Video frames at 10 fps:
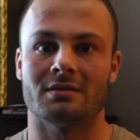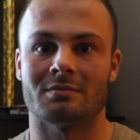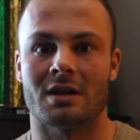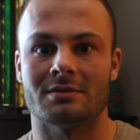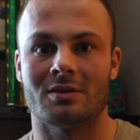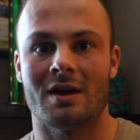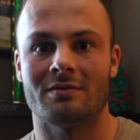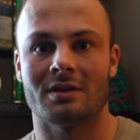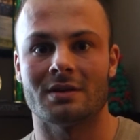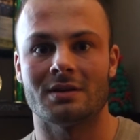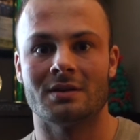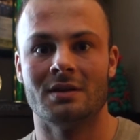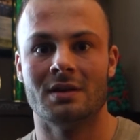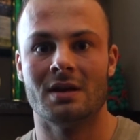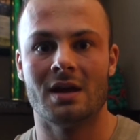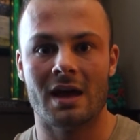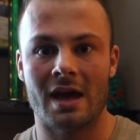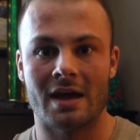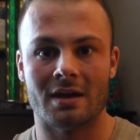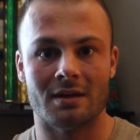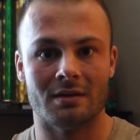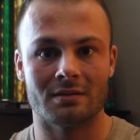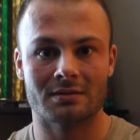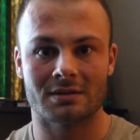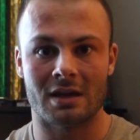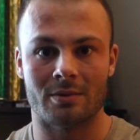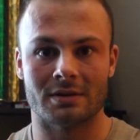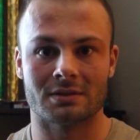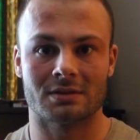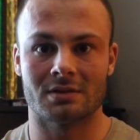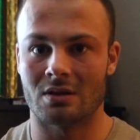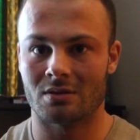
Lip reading: Sometimes I'll have like a egg sandwich,